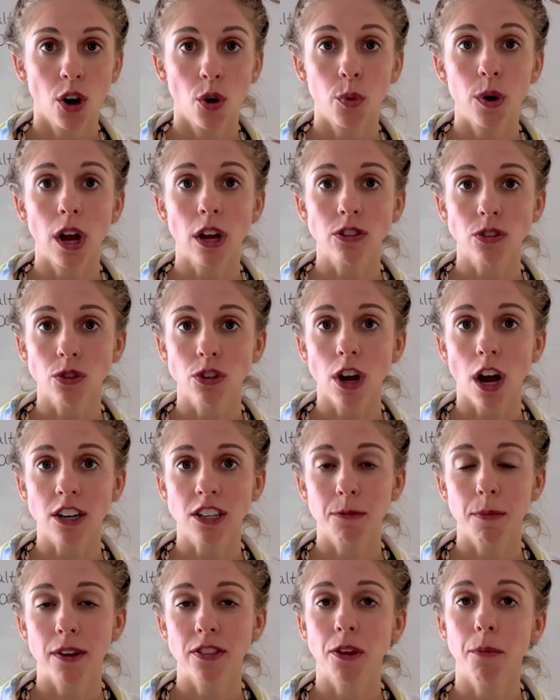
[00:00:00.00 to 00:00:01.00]
We also talked
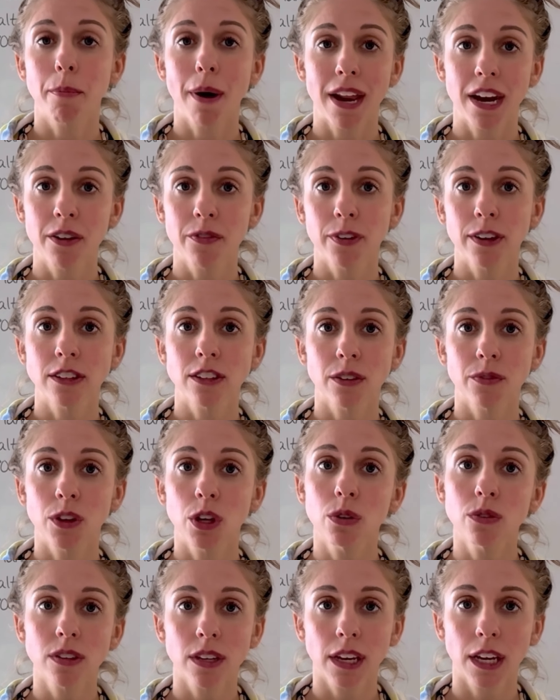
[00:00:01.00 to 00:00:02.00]
about the benefits of
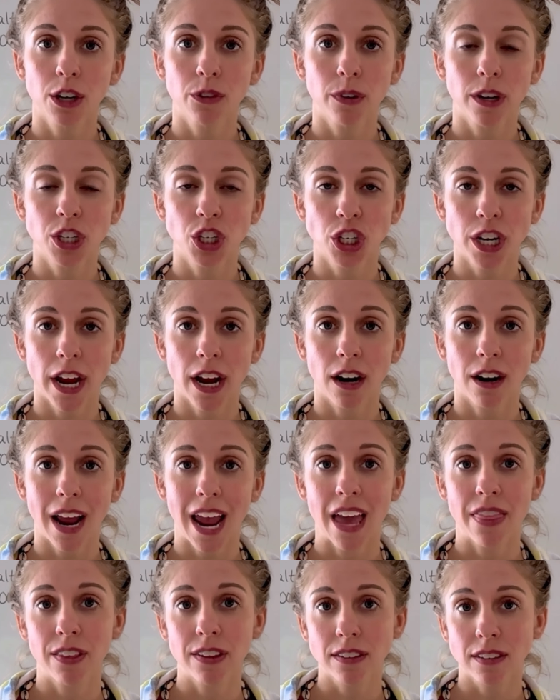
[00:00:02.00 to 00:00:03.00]
using enriched air
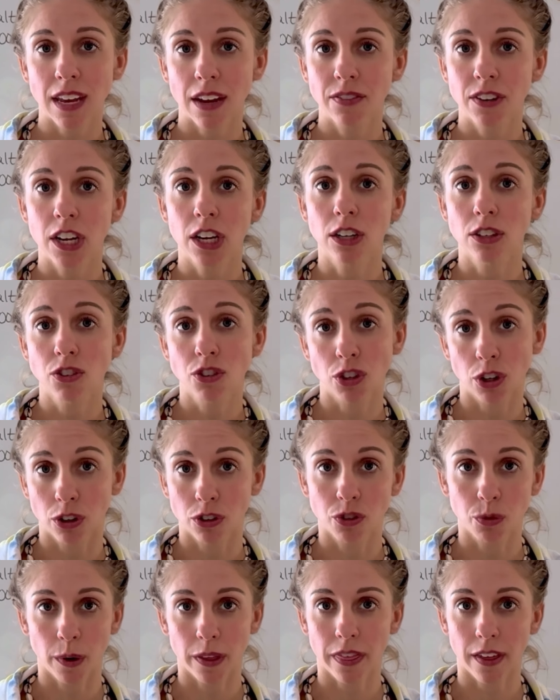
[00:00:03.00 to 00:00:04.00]
and the safety
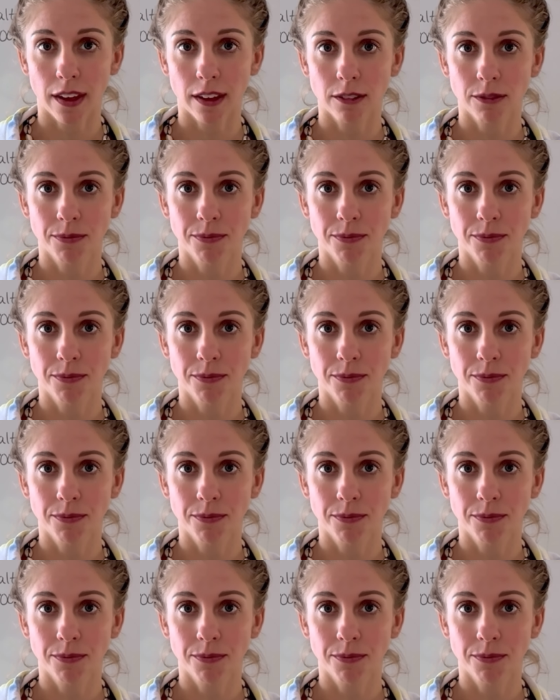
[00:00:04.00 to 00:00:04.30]
concerns with it.